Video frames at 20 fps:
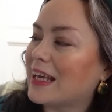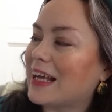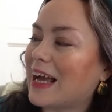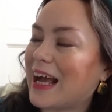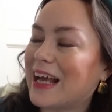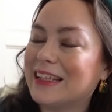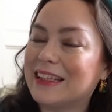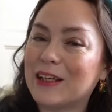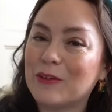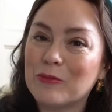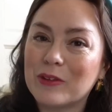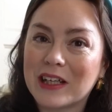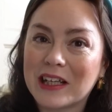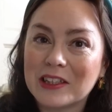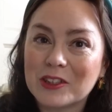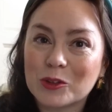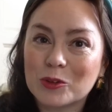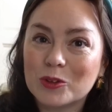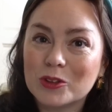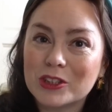And then when
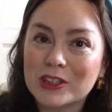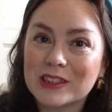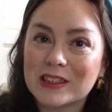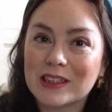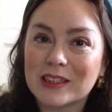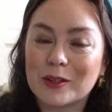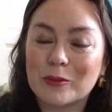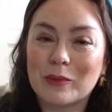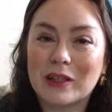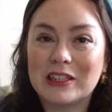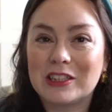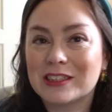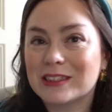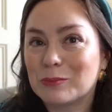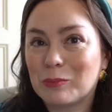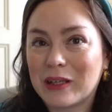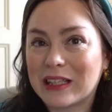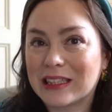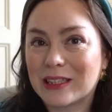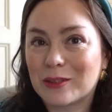I'd ordered them, I
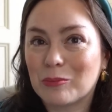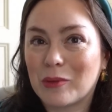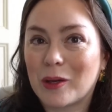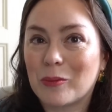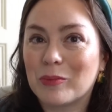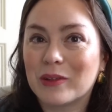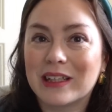just picked them up